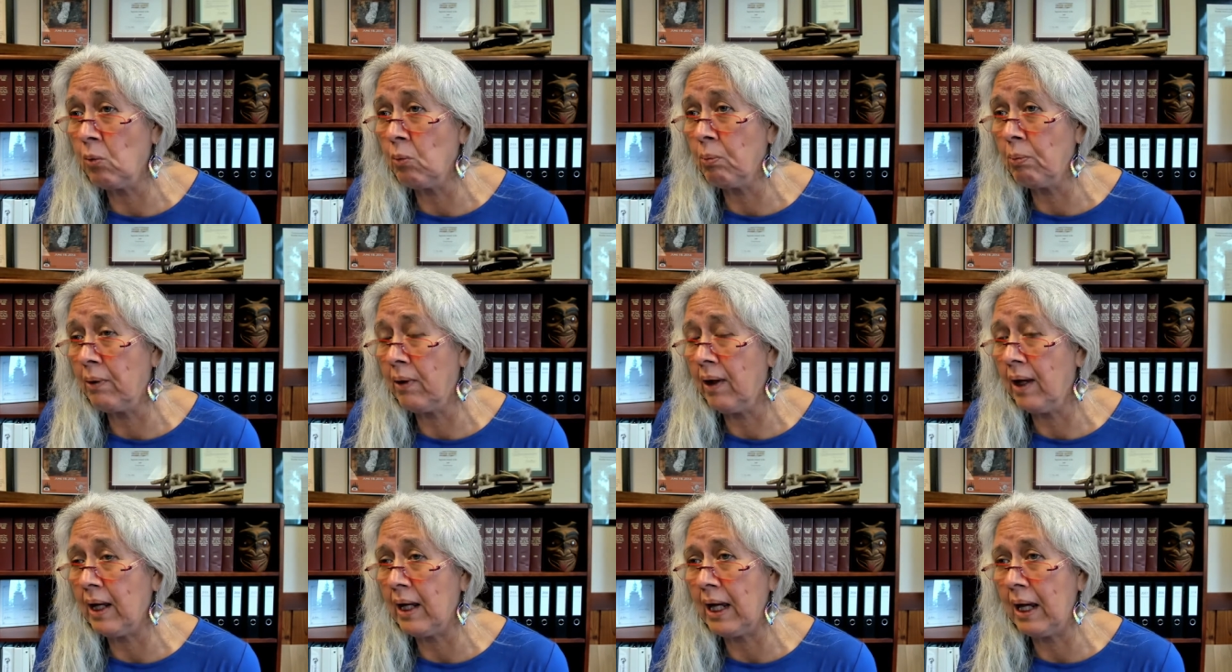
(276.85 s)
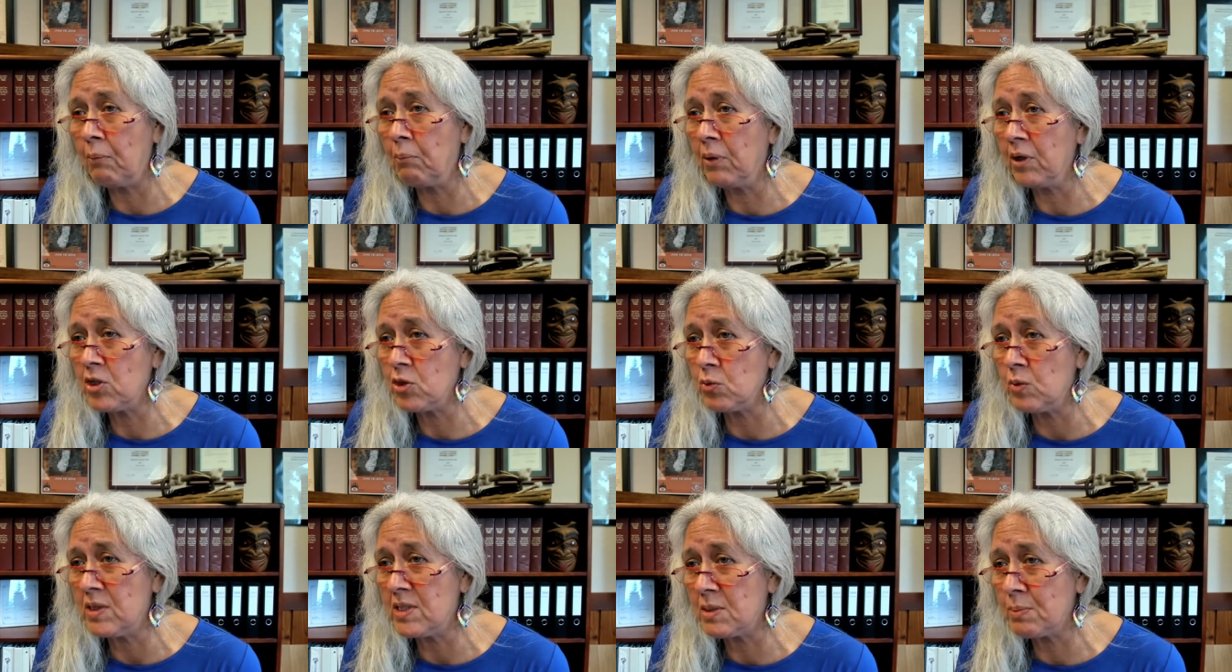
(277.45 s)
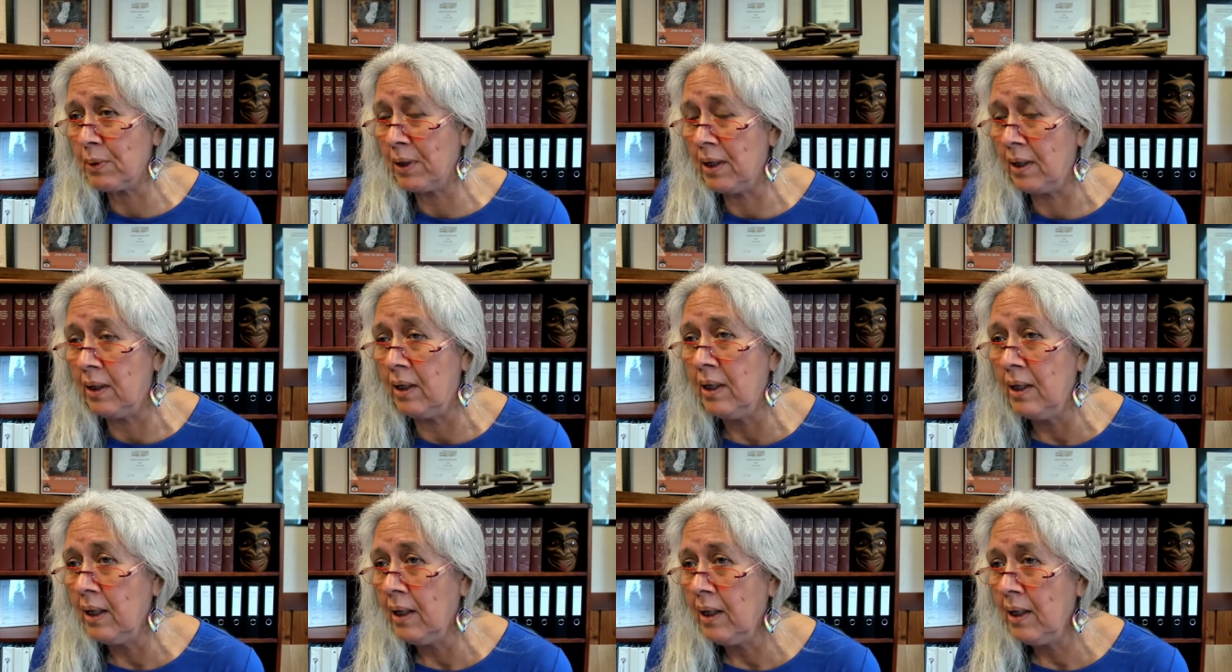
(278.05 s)
but like how much we spend
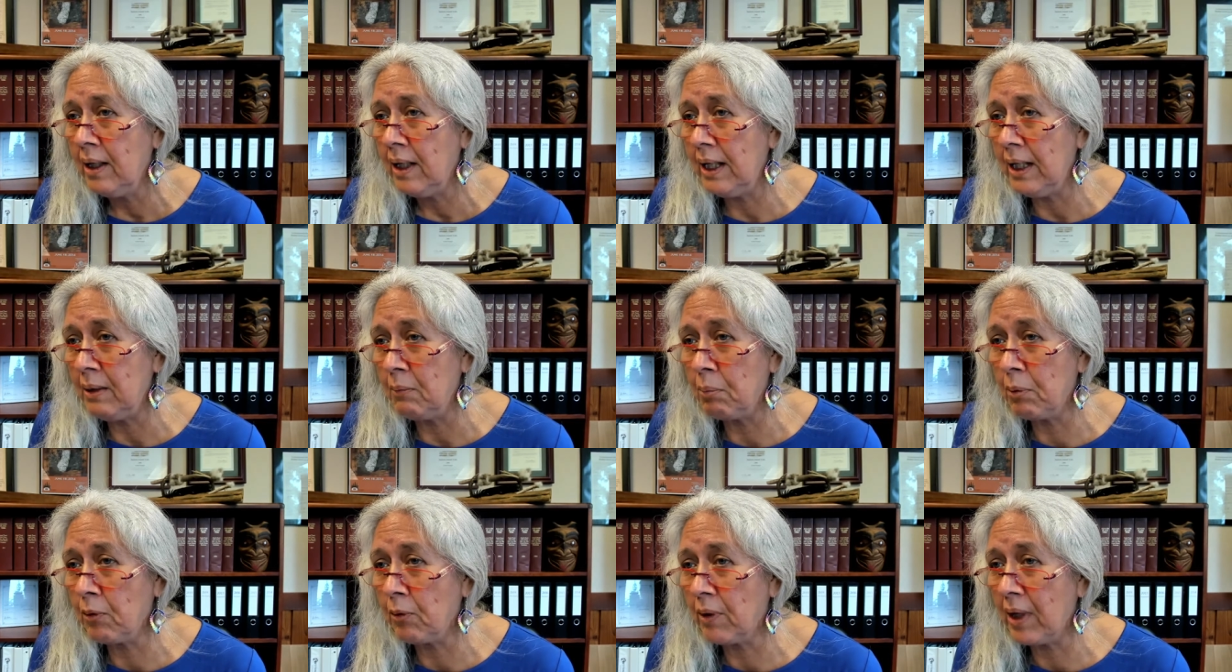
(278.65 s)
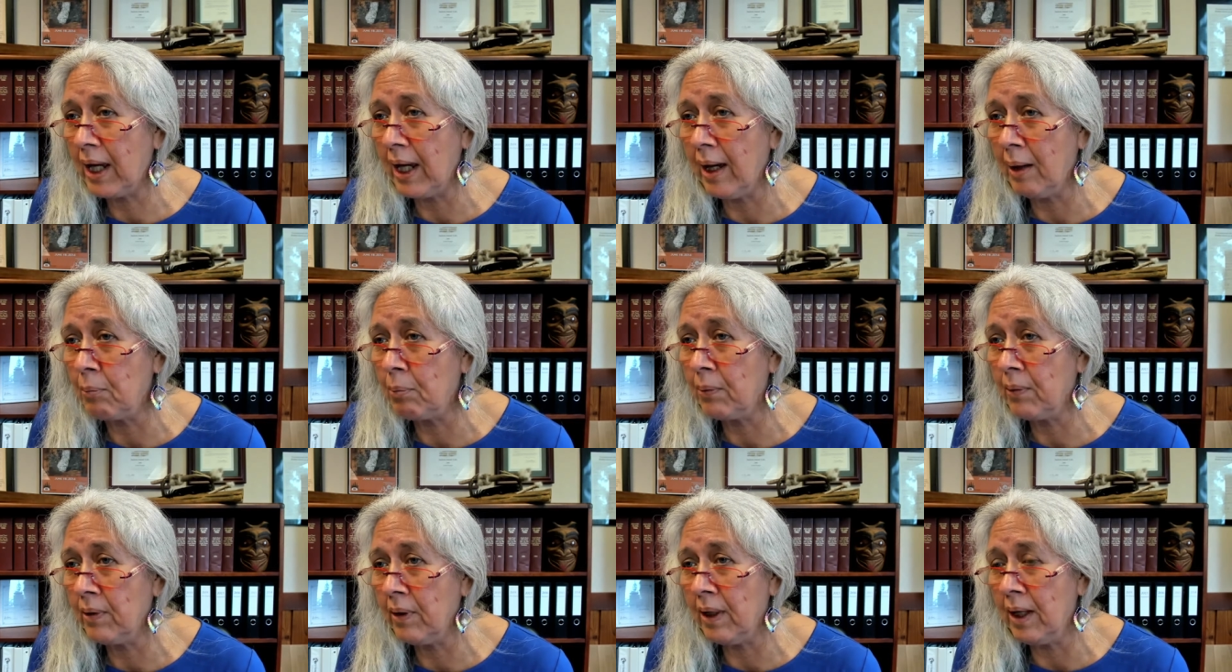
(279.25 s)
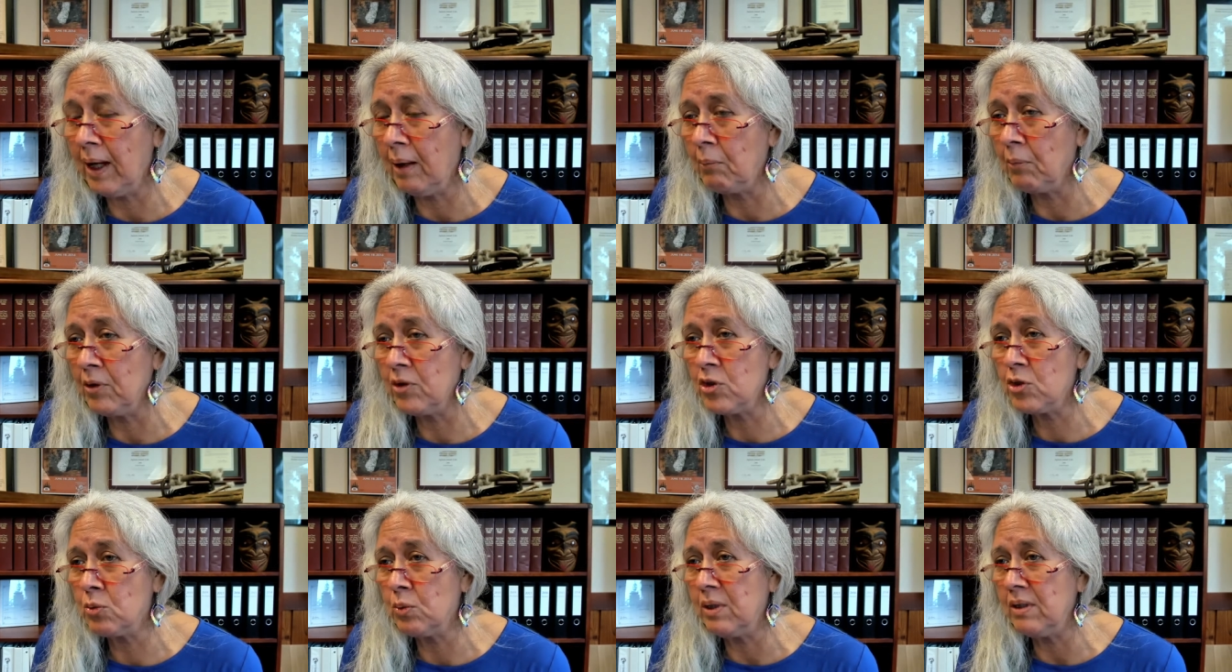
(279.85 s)
in per capita, how
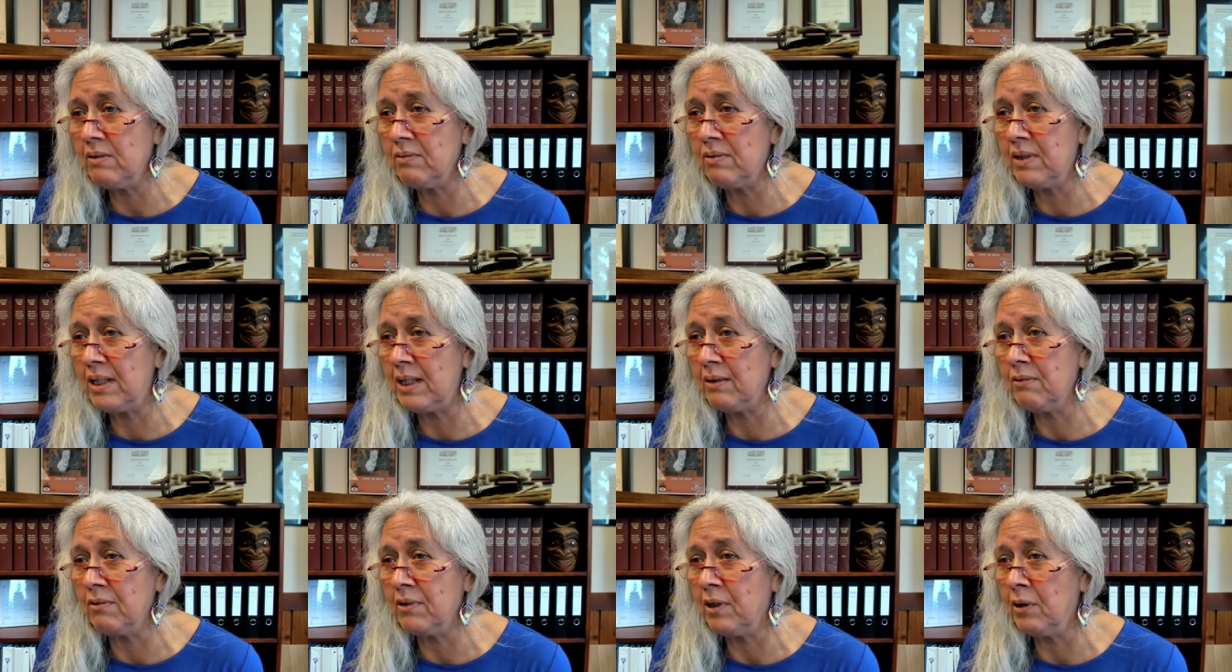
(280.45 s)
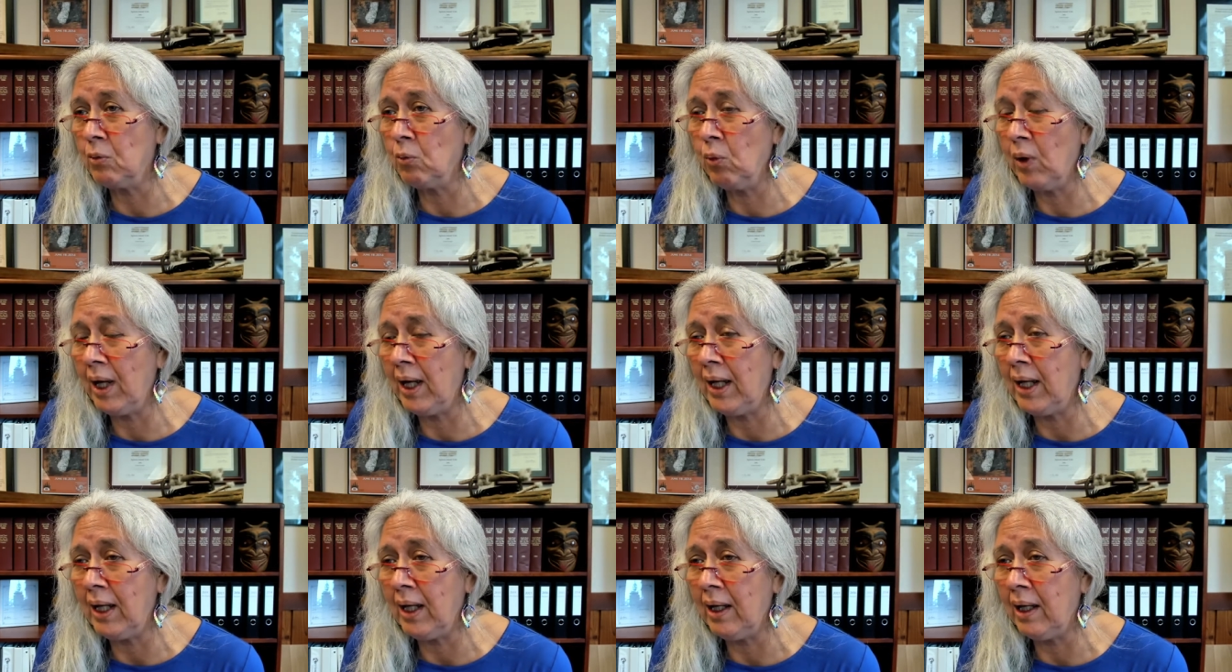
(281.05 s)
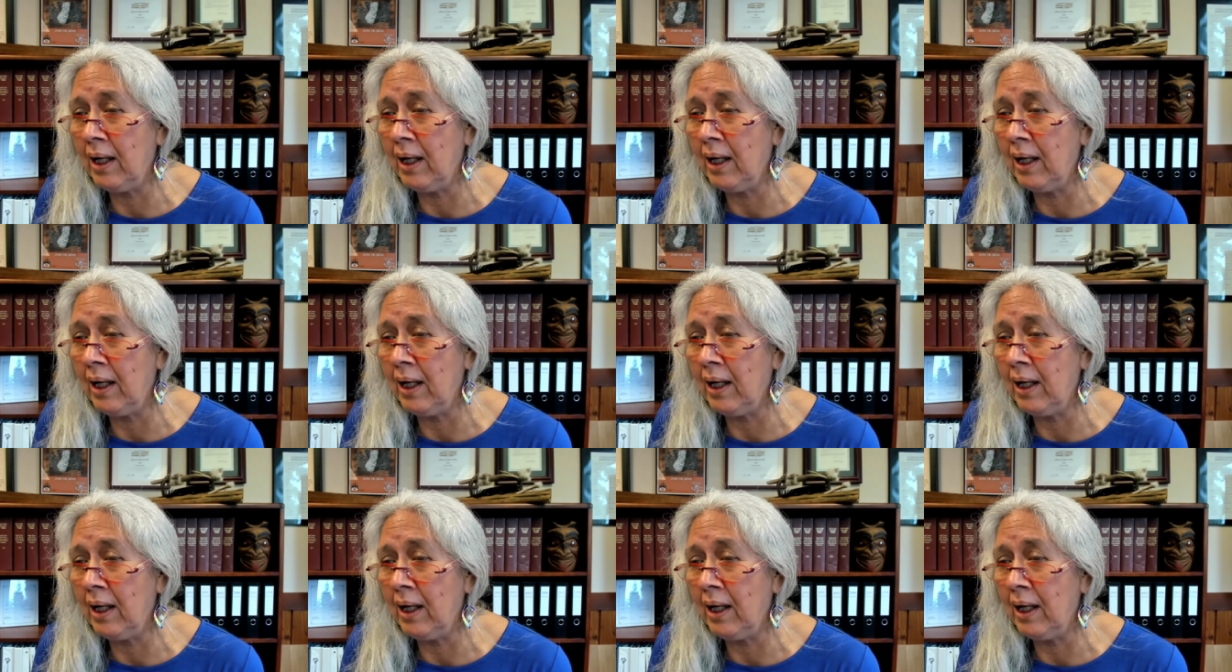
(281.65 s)
much we've given away.